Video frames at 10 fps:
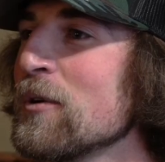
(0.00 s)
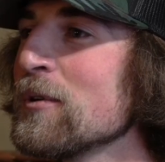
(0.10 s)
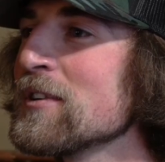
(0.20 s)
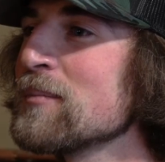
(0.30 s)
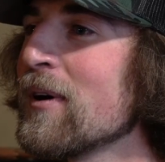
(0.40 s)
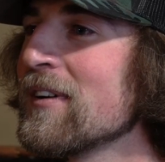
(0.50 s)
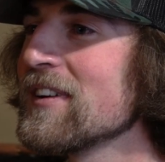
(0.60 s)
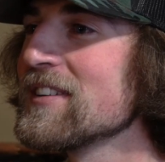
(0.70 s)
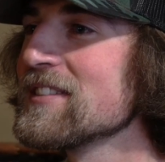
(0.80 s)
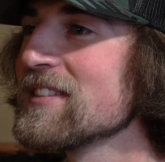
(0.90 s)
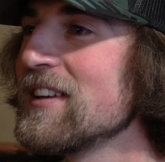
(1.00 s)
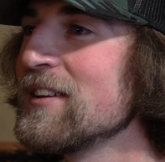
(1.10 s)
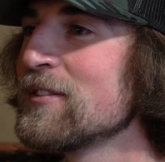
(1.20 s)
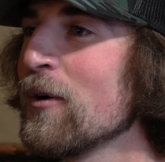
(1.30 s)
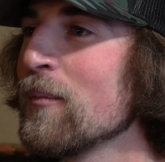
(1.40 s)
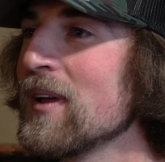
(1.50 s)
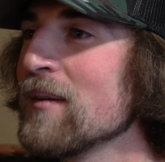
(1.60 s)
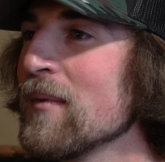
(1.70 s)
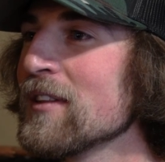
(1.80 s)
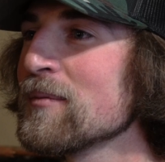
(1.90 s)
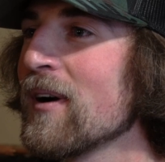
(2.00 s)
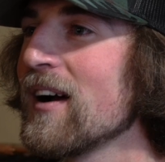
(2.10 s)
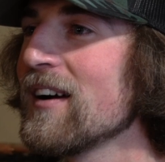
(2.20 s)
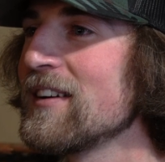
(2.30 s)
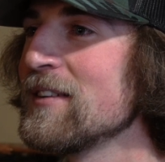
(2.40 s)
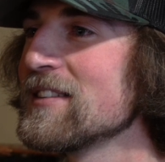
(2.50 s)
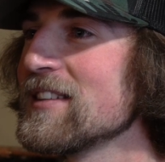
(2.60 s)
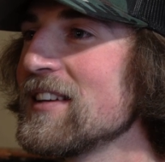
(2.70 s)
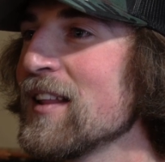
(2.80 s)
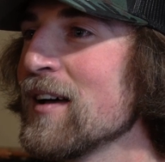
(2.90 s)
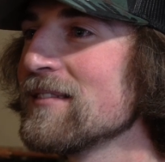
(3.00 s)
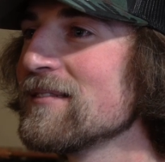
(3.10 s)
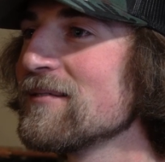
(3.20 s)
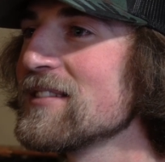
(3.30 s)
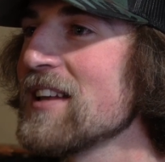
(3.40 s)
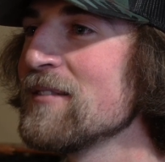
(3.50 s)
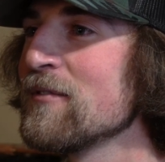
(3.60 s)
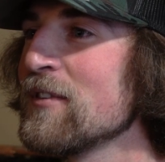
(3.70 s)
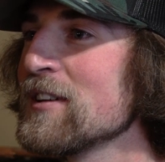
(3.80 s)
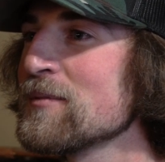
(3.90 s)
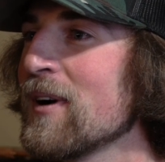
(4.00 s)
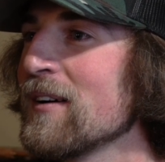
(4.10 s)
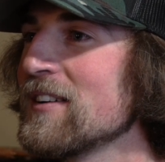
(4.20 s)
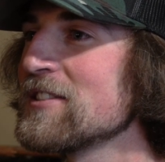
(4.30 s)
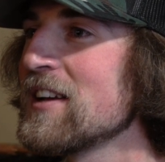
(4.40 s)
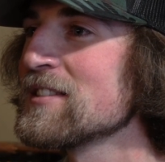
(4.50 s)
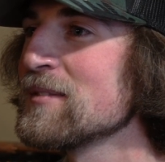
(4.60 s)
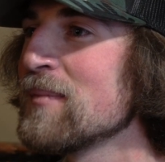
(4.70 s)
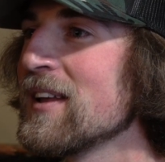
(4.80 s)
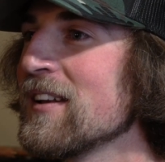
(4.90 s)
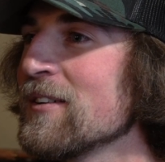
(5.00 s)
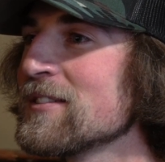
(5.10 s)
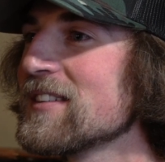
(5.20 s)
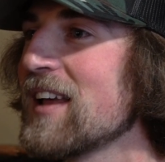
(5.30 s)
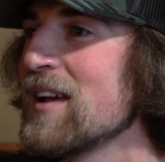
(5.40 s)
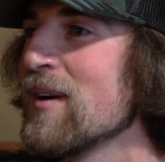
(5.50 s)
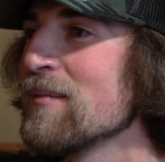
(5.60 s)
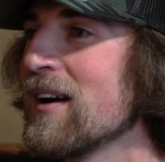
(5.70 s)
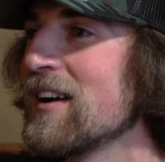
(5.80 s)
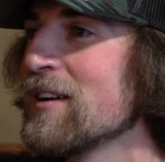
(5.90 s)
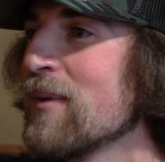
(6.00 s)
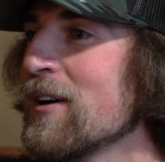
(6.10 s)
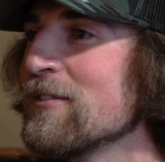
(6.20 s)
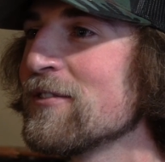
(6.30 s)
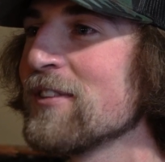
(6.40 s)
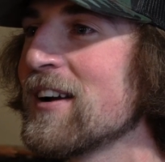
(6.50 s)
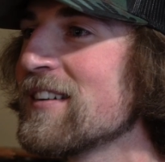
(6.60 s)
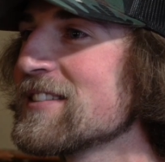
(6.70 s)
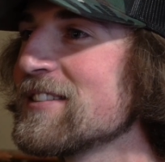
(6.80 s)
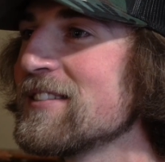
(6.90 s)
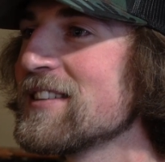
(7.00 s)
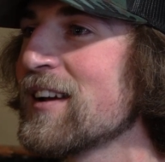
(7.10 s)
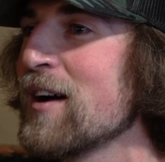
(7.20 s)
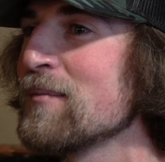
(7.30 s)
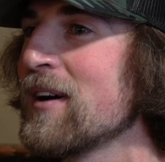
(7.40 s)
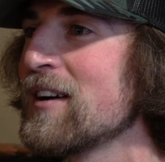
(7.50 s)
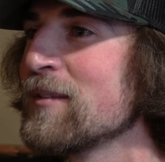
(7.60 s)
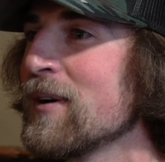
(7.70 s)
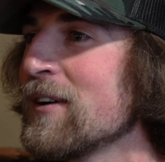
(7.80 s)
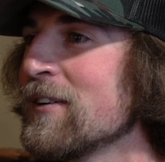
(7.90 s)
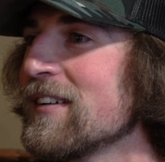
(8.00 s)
coolest part is that you told me a month prior you had seen that same fish probably chasing minnows and came up by your boat and flared as soon as it got by your boat.